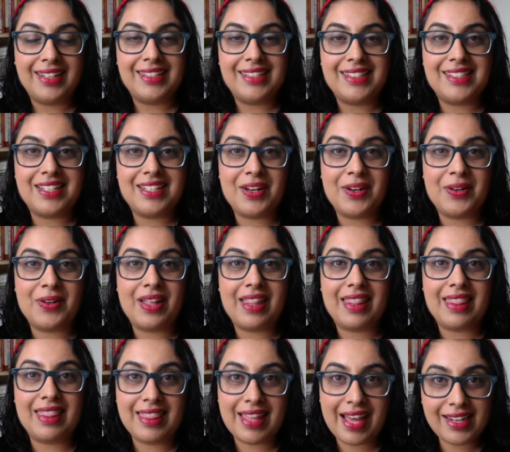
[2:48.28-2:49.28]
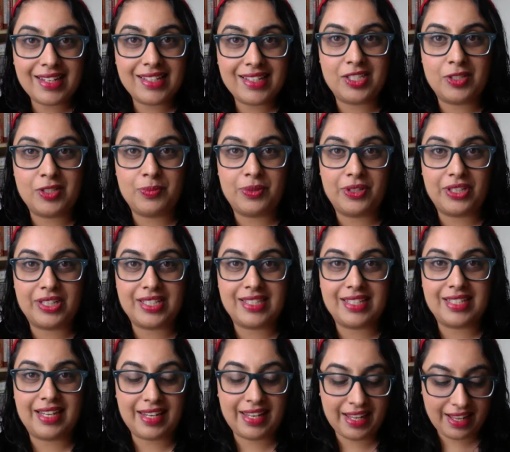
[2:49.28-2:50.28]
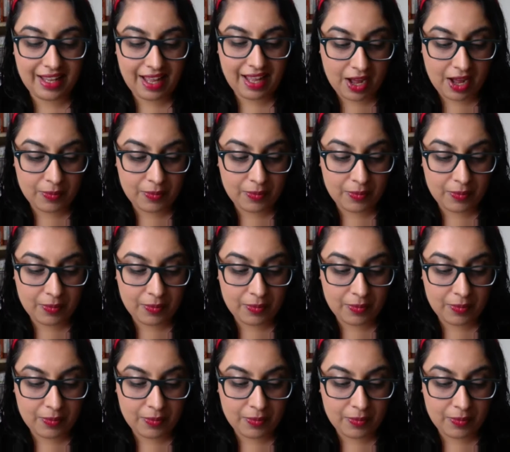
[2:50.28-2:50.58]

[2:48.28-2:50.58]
So that is super exciting.